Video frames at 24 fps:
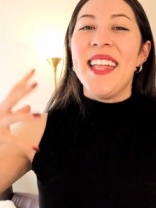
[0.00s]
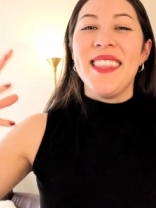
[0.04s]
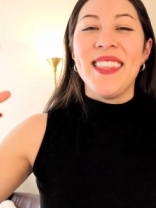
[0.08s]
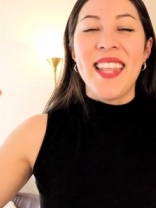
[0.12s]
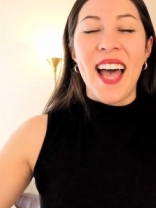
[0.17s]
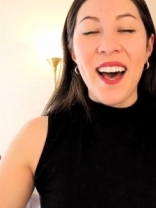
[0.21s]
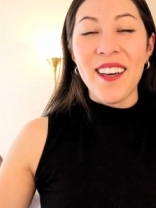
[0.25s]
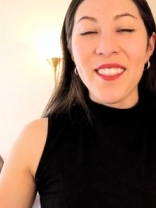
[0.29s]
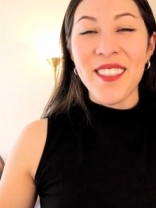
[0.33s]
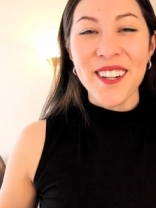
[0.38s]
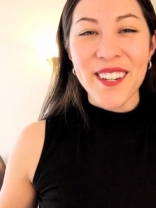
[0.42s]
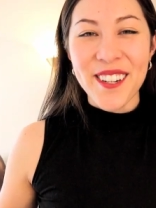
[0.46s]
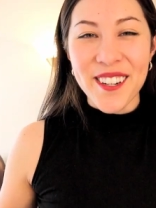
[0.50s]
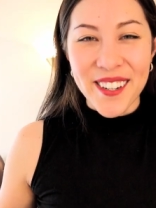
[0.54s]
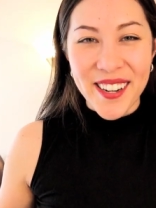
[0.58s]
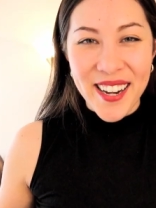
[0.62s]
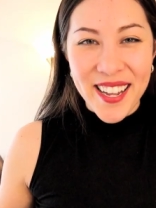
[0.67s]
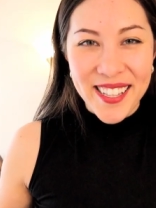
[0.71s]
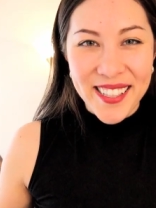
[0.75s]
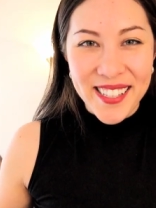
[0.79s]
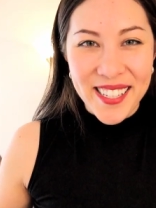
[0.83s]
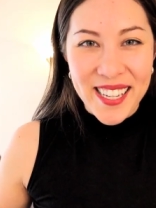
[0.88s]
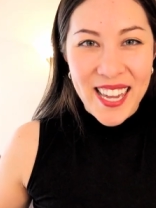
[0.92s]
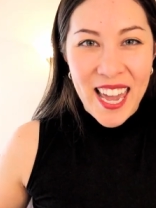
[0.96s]
Now that you're
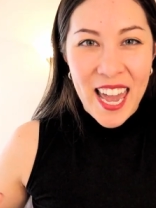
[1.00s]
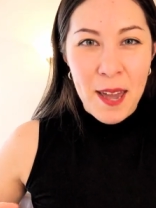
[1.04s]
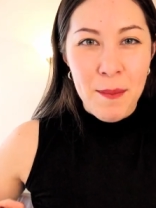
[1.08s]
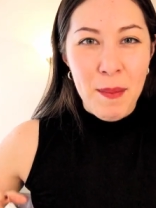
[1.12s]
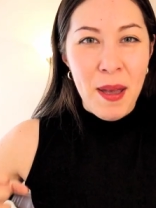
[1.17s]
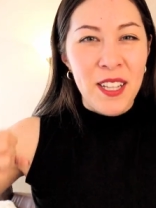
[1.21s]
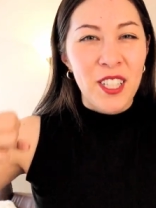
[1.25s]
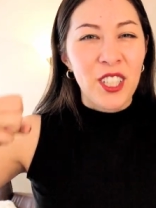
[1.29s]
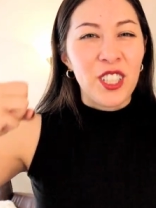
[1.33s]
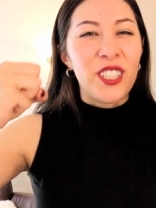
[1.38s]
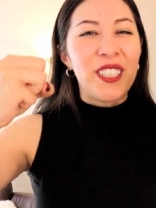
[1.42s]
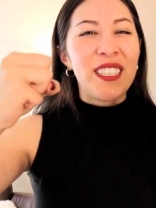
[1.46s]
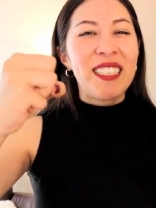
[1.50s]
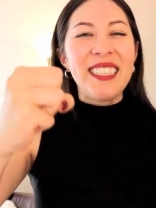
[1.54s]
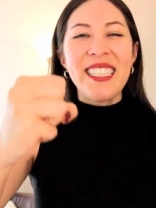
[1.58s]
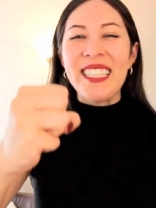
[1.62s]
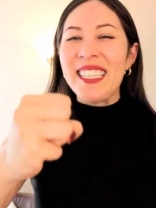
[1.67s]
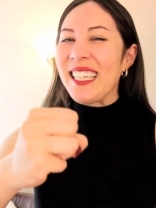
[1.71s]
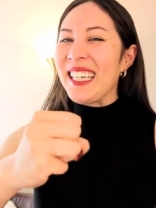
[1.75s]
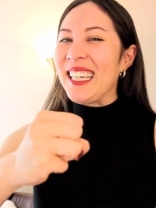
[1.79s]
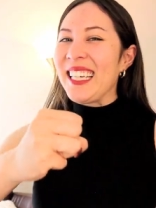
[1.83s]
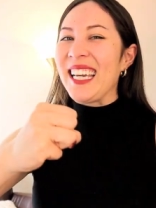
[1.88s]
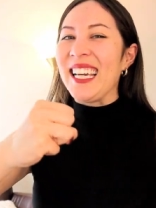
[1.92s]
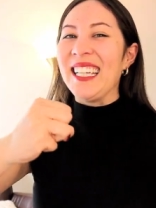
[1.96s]
in the game and you're
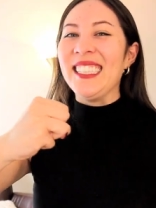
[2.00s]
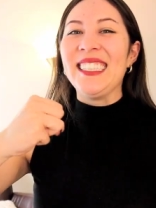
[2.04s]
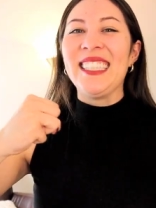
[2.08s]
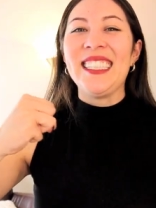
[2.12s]
syncing and